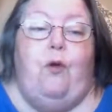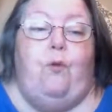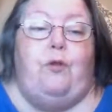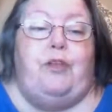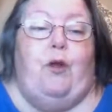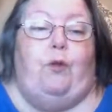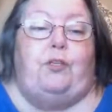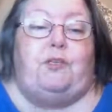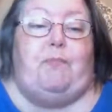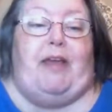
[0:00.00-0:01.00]
where the
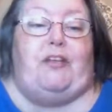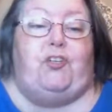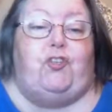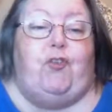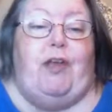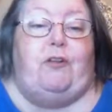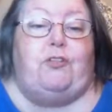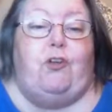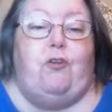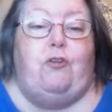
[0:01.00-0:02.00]
old Spanish trail
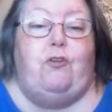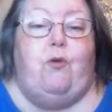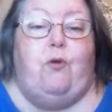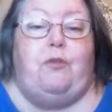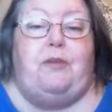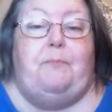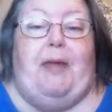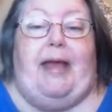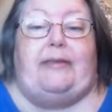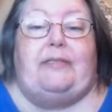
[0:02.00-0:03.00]
turned north and
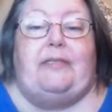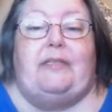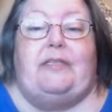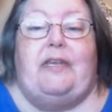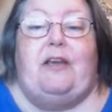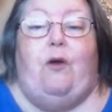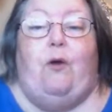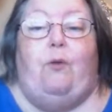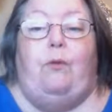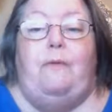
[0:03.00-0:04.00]
passed the
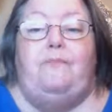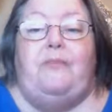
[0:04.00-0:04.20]
sinkhole,